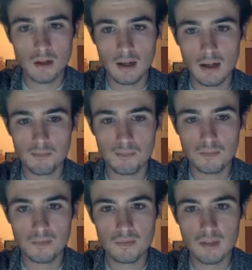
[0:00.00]

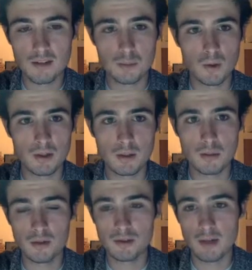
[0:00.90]
At this point, the
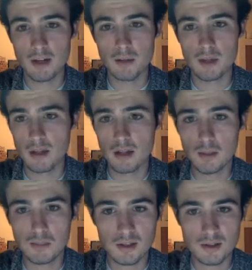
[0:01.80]
computers are ranking me at
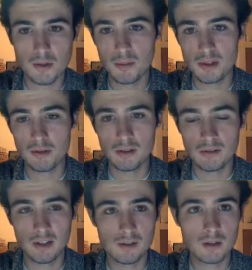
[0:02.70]
a +3 material
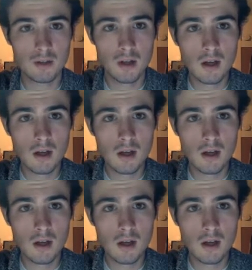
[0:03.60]
advantage.